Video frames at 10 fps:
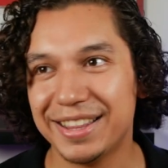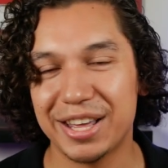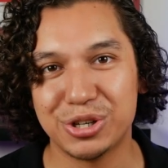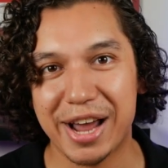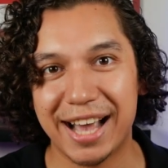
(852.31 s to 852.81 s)

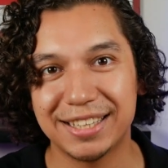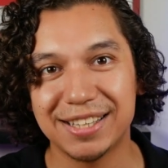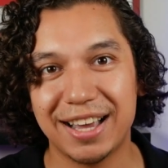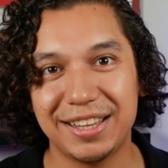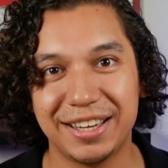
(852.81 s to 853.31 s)
that you're
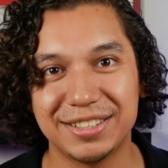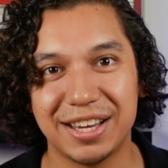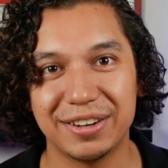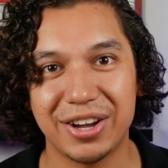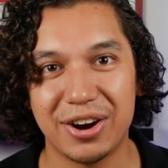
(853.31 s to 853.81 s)
exiling a
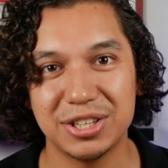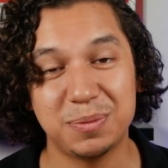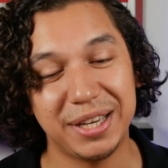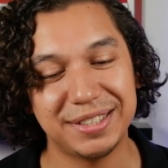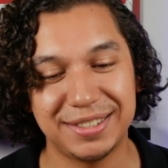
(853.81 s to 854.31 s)
ton of cards
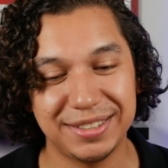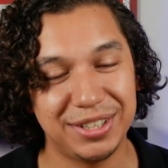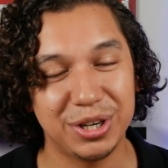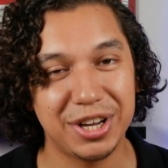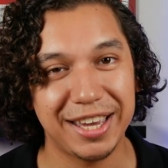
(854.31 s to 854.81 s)
because
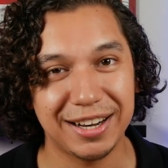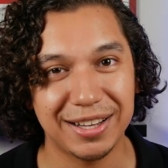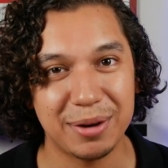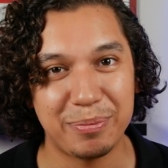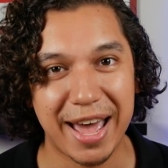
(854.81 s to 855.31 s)
you're going to get a
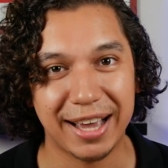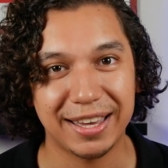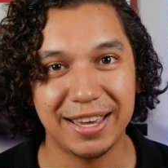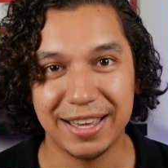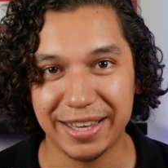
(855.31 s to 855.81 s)
lot back
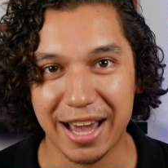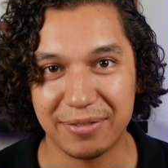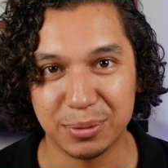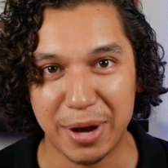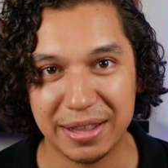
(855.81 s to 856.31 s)
in the
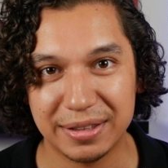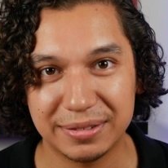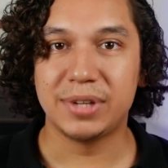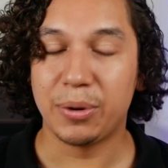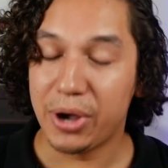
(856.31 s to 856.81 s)
aftermath.
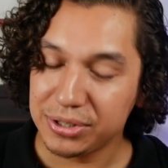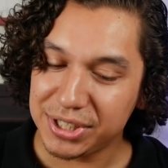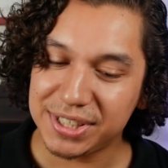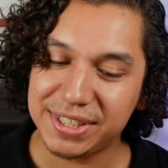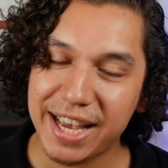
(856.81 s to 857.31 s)
Now,
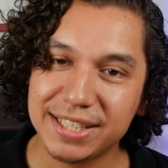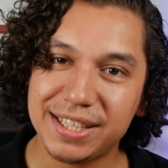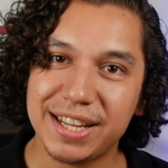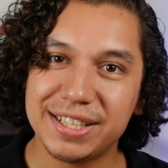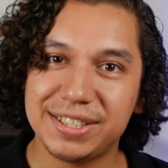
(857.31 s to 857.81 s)
Garza's
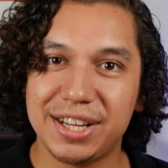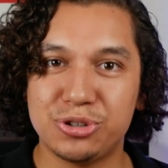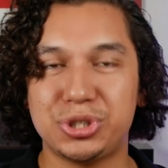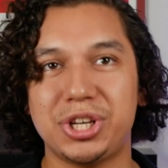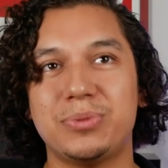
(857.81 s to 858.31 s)
Assassin is an
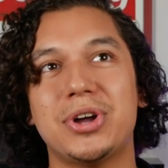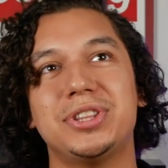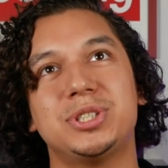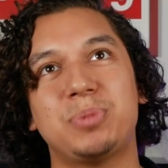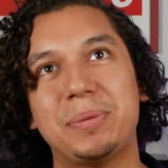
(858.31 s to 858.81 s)
interesting one.
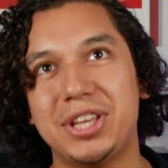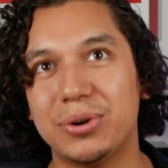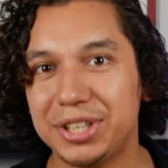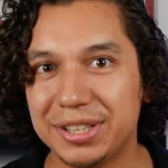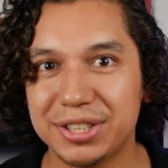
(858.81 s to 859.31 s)
This is probably the
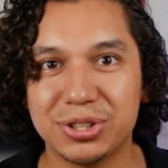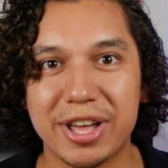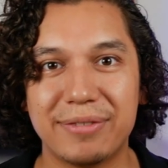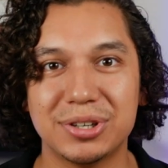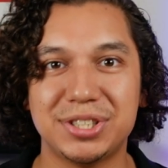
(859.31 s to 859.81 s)
only list you'll
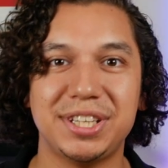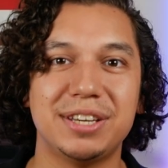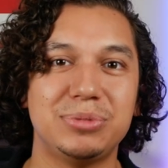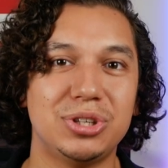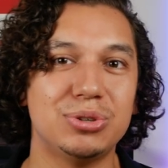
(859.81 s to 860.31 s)
ever see
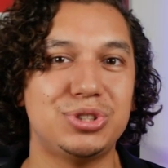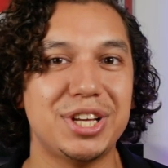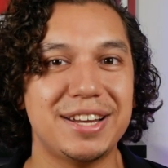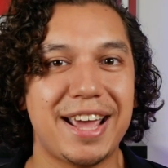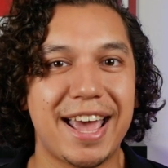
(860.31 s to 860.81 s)
him used
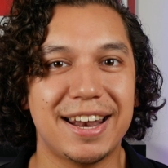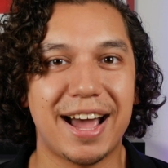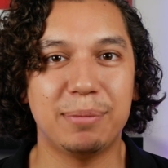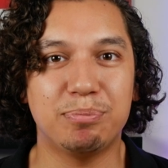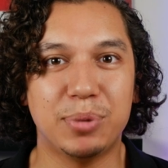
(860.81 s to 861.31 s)
in, and
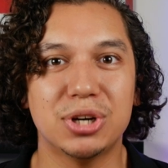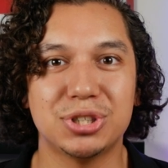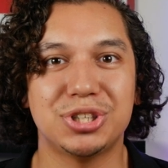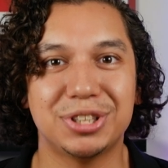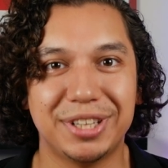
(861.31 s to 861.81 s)
I
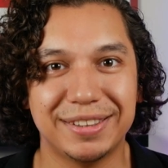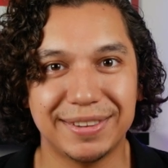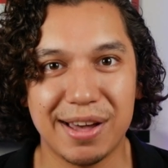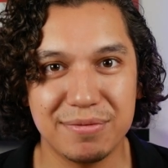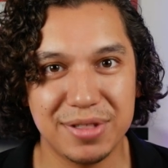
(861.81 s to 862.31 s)
personally
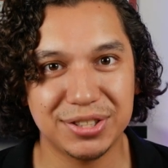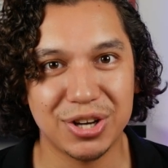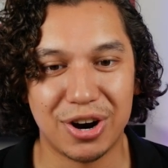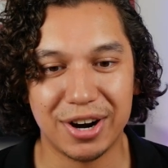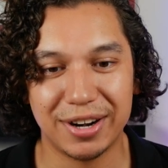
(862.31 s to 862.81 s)
love this
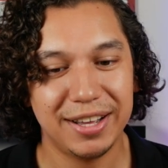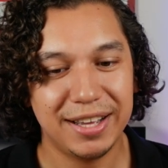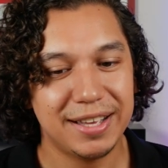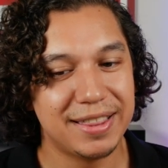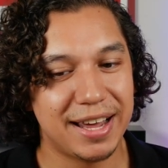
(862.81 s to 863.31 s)
card.
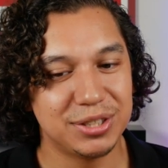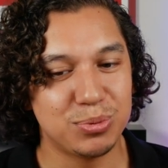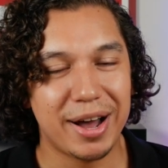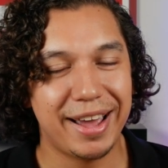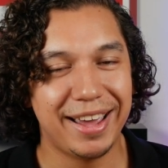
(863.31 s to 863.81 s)
That is
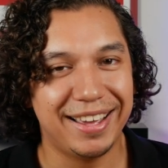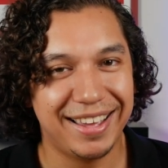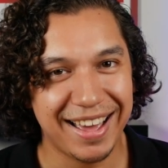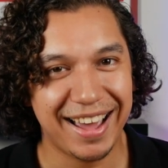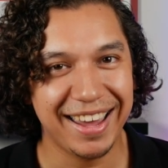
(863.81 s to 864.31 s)
why
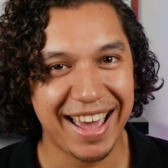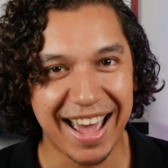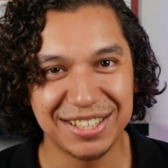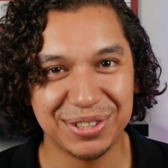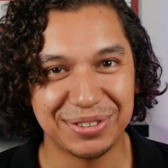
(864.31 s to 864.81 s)
I
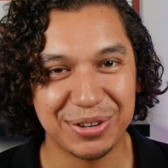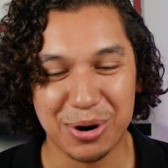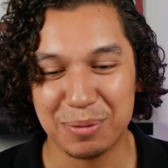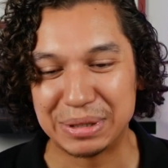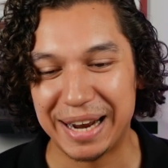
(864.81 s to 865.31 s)
had to
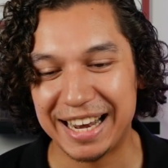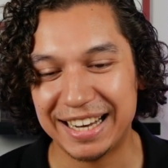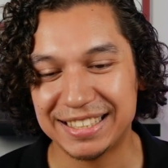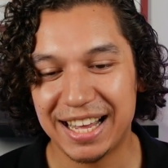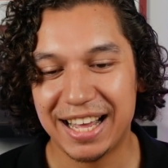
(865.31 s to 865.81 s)
incorporate it.